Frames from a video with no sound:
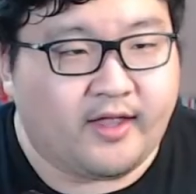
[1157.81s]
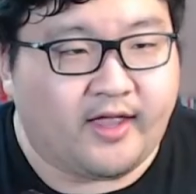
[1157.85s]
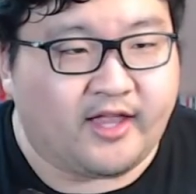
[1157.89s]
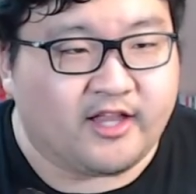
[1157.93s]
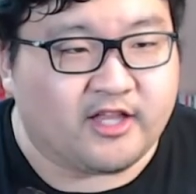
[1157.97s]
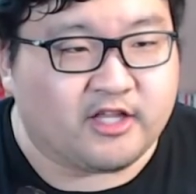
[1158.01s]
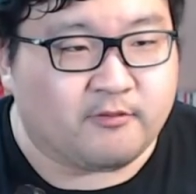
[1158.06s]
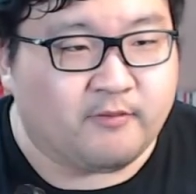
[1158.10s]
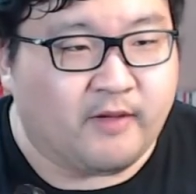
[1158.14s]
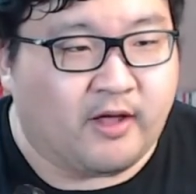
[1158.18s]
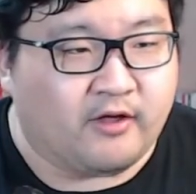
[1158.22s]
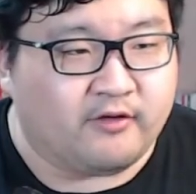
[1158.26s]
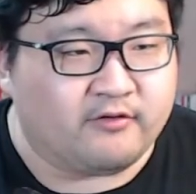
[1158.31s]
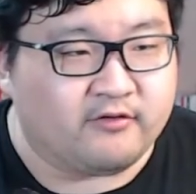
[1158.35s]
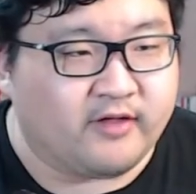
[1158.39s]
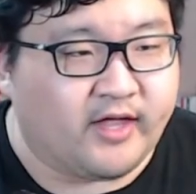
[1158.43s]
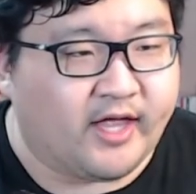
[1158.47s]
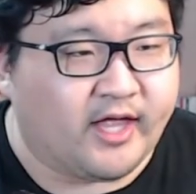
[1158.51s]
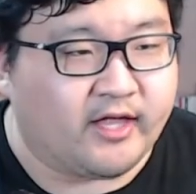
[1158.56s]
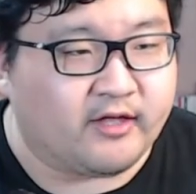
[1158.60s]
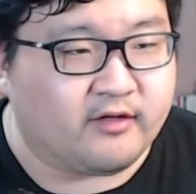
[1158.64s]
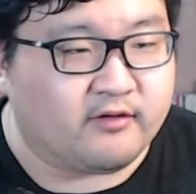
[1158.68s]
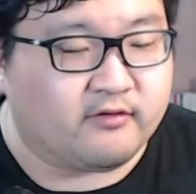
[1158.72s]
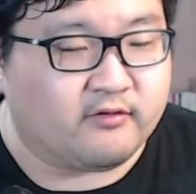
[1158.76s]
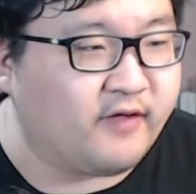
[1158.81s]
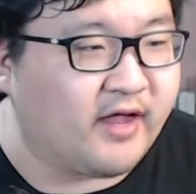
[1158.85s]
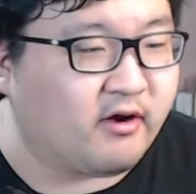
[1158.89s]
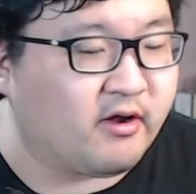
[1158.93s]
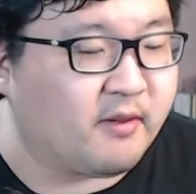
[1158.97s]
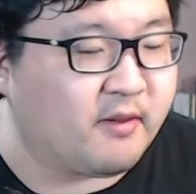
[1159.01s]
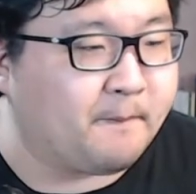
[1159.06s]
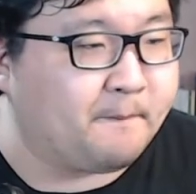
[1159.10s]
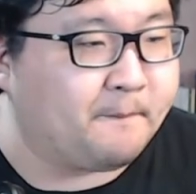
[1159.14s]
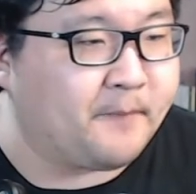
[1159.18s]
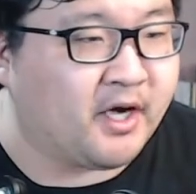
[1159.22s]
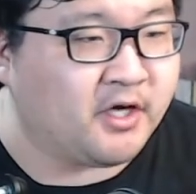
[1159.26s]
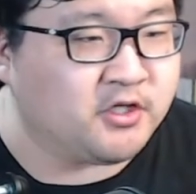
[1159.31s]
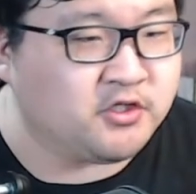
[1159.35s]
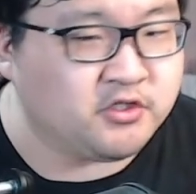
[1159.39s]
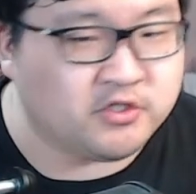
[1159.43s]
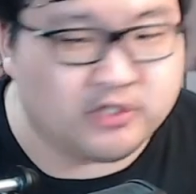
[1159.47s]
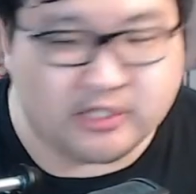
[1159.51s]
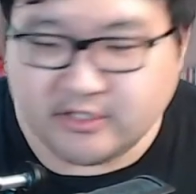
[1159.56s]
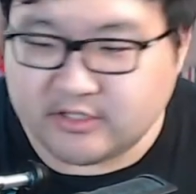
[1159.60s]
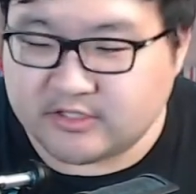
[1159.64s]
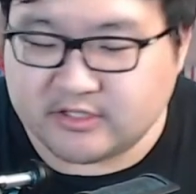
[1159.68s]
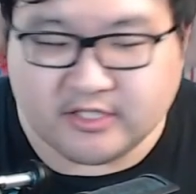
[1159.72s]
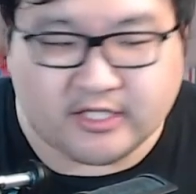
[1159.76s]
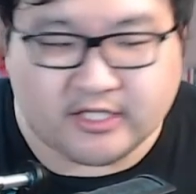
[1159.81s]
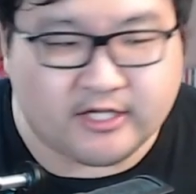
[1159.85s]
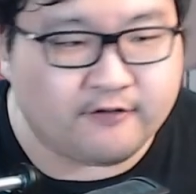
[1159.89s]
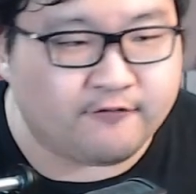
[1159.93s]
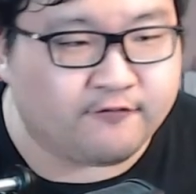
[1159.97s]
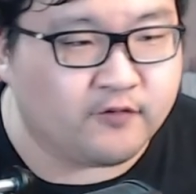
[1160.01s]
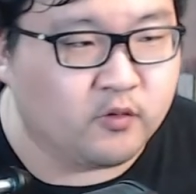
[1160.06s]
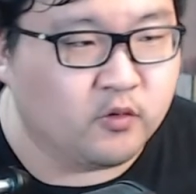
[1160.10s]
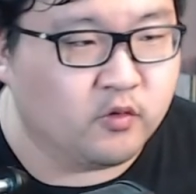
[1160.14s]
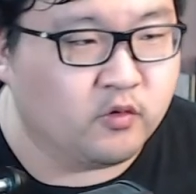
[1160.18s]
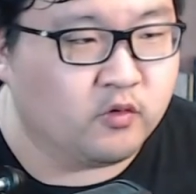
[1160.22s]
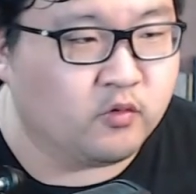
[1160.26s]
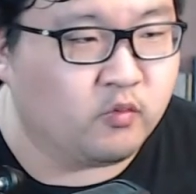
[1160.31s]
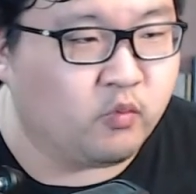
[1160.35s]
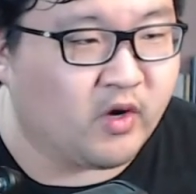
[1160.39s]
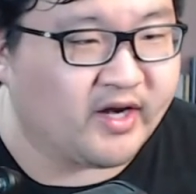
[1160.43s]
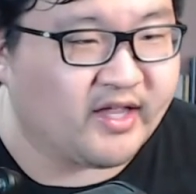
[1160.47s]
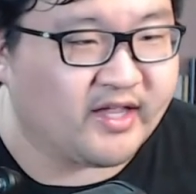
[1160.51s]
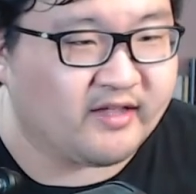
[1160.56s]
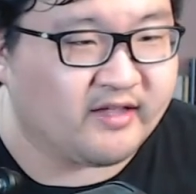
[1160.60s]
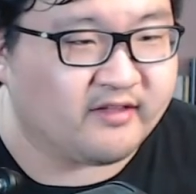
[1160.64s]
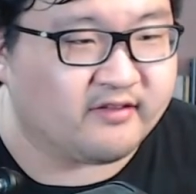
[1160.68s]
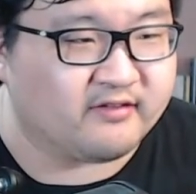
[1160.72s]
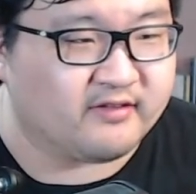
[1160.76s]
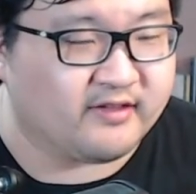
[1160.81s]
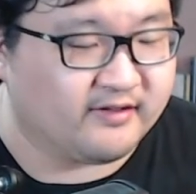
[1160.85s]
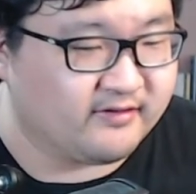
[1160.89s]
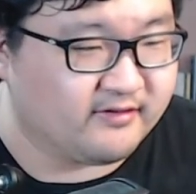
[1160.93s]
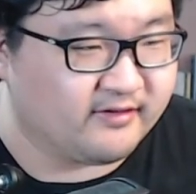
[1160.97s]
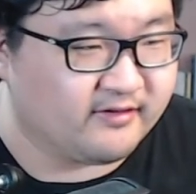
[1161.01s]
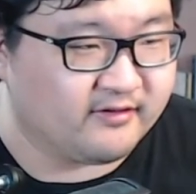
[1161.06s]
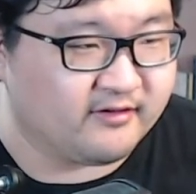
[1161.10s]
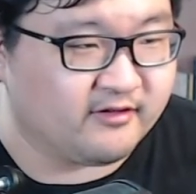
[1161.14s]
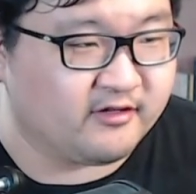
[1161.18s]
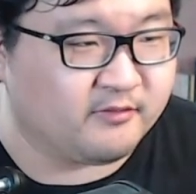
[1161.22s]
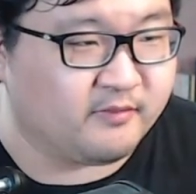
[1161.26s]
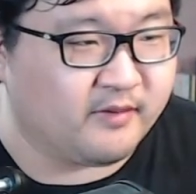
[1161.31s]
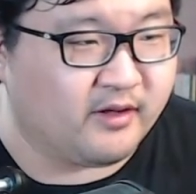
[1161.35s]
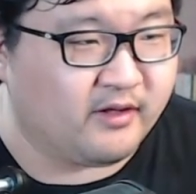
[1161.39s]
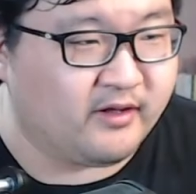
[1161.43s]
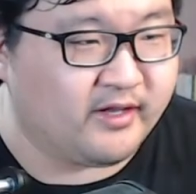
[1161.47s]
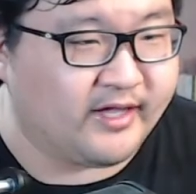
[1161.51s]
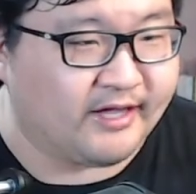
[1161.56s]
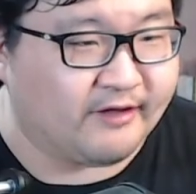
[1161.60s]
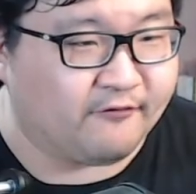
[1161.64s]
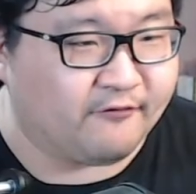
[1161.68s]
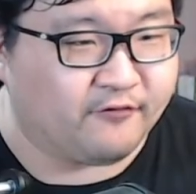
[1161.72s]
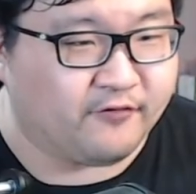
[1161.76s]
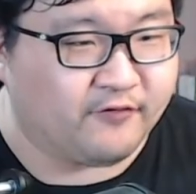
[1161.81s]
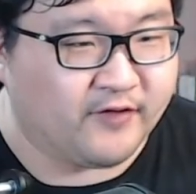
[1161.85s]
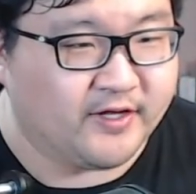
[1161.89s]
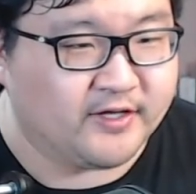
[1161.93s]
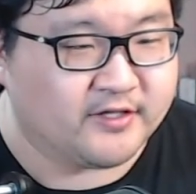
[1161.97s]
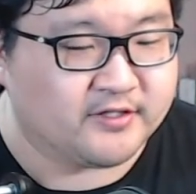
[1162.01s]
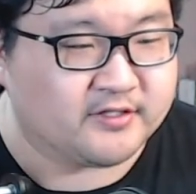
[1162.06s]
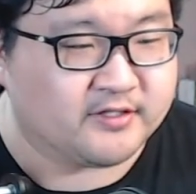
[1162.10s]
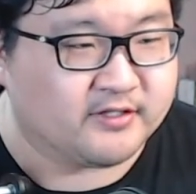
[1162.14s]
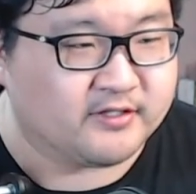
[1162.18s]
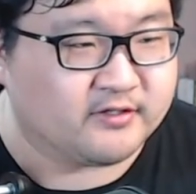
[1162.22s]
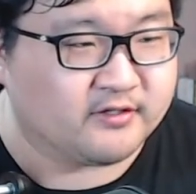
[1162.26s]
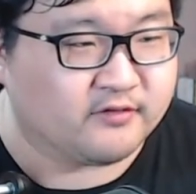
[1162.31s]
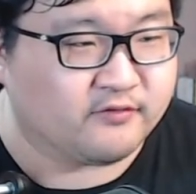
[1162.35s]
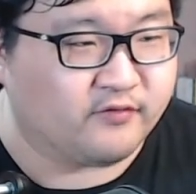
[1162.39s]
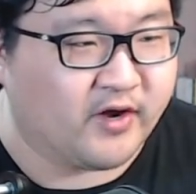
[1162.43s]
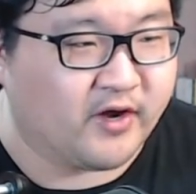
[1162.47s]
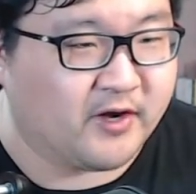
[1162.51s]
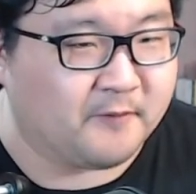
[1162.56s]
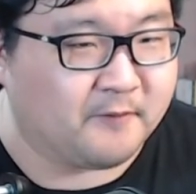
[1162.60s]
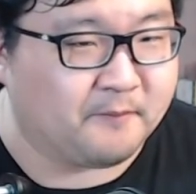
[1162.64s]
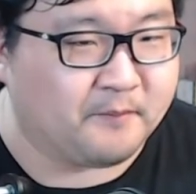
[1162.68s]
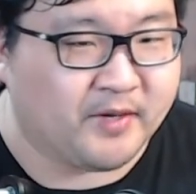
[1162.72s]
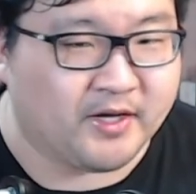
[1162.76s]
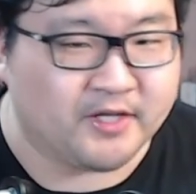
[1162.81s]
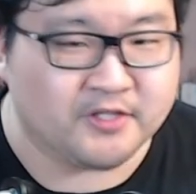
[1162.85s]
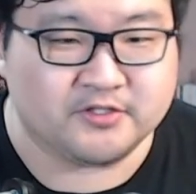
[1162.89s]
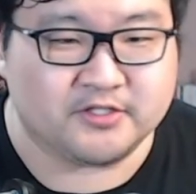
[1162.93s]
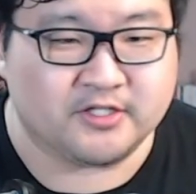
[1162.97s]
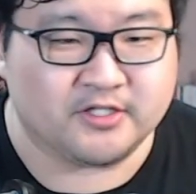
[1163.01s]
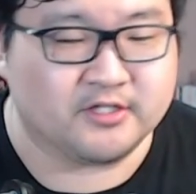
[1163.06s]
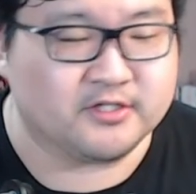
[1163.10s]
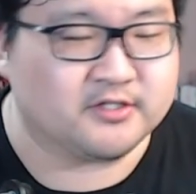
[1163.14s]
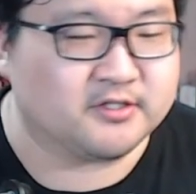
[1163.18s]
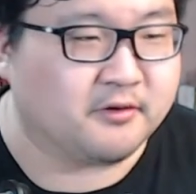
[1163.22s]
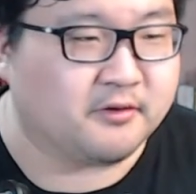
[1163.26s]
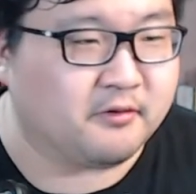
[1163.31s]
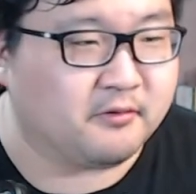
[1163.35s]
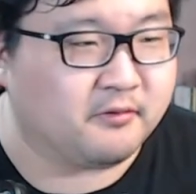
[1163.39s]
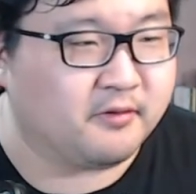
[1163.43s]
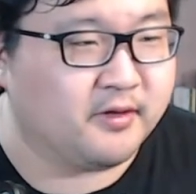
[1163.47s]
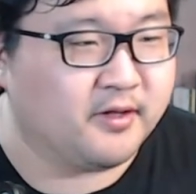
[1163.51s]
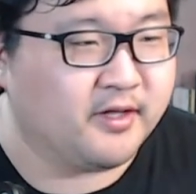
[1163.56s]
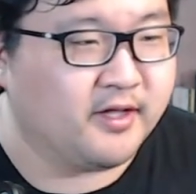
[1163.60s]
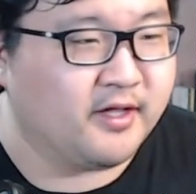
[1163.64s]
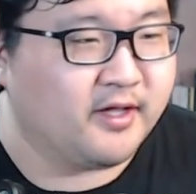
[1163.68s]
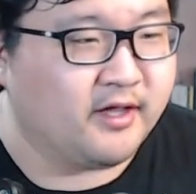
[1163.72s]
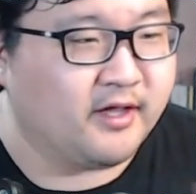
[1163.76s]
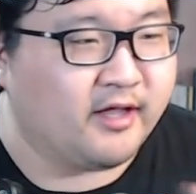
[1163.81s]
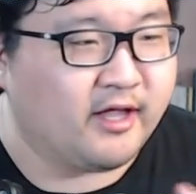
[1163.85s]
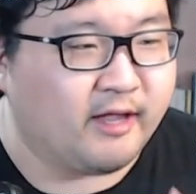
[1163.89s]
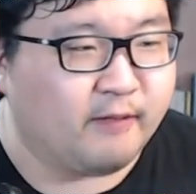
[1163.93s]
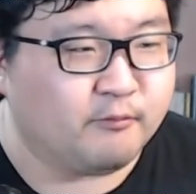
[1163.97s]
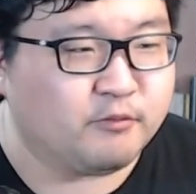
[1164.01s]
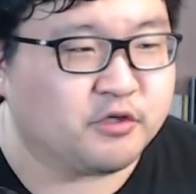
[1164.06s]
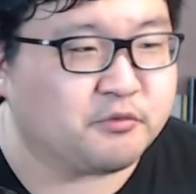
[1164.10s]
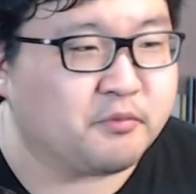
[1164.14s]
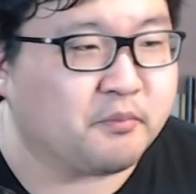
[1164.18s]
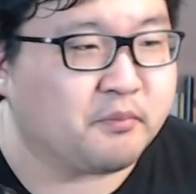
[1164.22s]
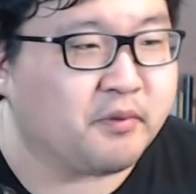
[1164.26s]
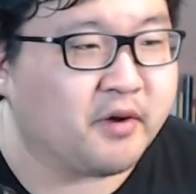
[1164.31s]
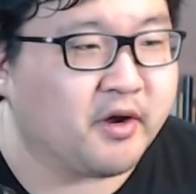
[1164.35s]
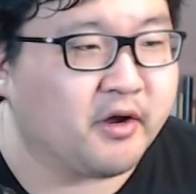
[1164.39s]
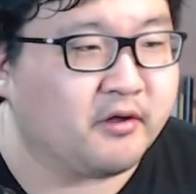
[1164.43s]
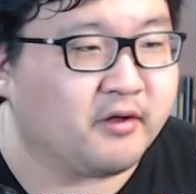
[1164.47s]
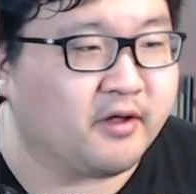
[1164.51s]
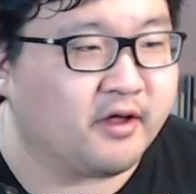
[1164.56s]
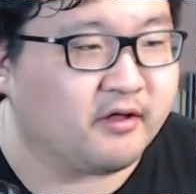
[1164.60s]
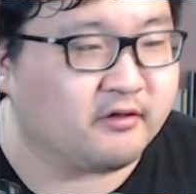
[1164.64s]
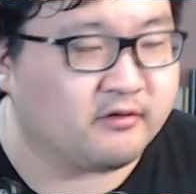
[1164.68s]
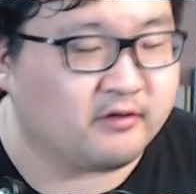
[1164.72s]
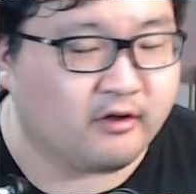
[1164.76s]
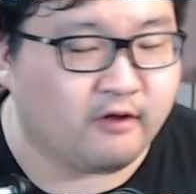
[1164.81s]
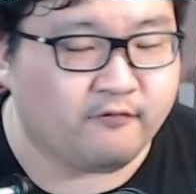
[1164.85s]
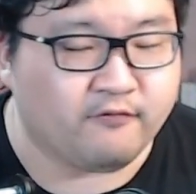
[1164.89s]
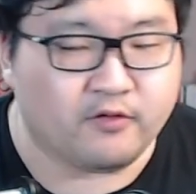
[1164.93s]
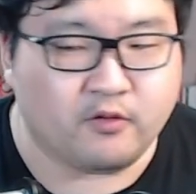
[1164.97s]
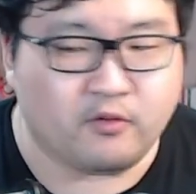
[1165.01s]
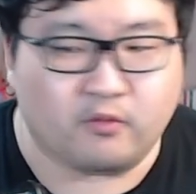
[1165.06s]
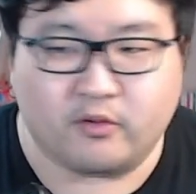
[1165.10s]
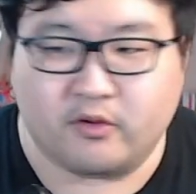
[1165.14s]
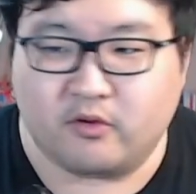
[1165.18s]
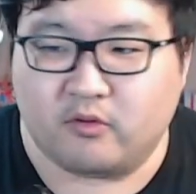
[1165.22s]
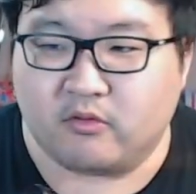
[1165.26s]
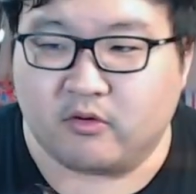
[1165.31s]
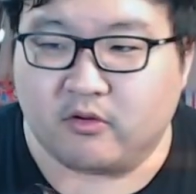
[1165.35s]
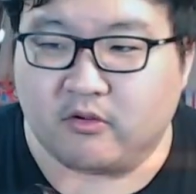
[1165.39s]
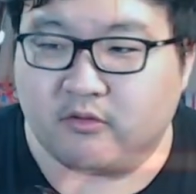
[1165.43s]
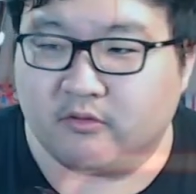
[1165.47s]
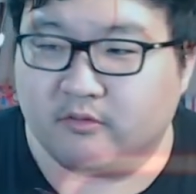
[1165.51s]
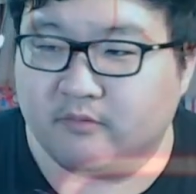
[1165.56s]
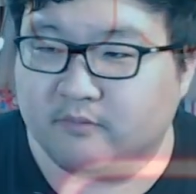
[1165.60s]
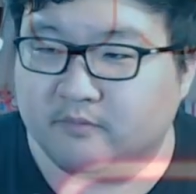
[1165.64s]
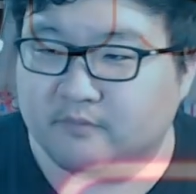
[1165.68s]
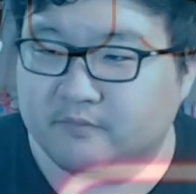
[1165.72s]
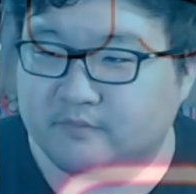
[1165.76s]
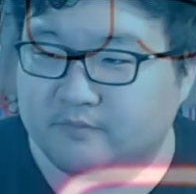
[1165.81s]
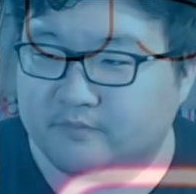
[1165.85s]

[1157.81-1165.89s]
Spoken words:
it smells like very pungent seafood. What is this? Doesn't smell like fish. This is very pungent. So just preparing yourself for the real world.